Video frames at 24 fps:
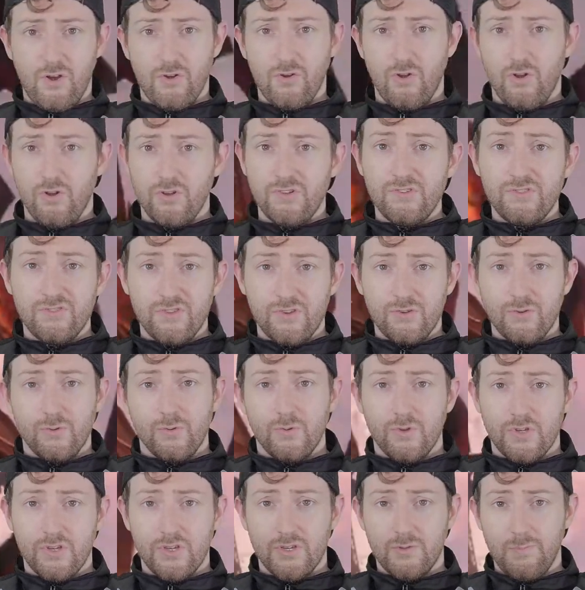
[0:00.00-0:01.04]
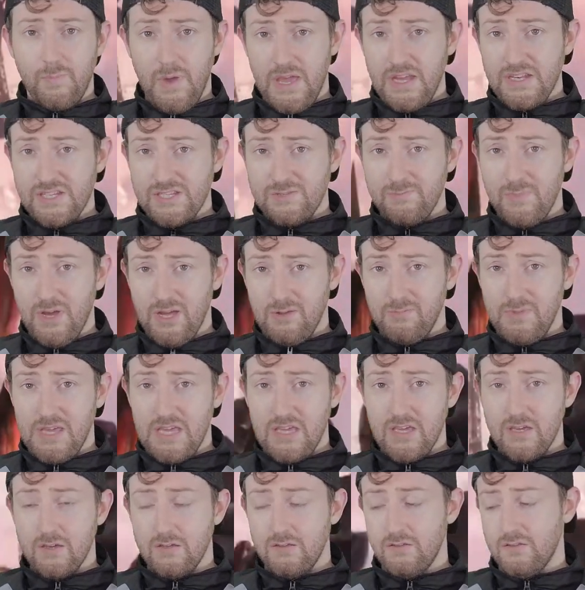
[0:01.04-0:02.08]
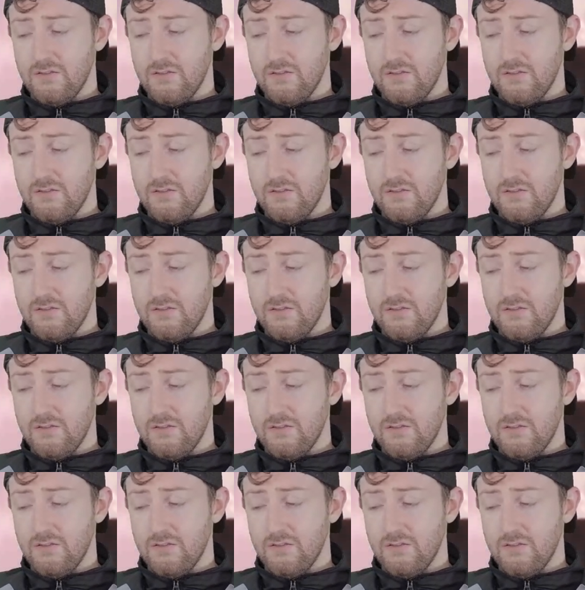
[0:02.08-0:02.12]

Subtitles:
are also painted by me.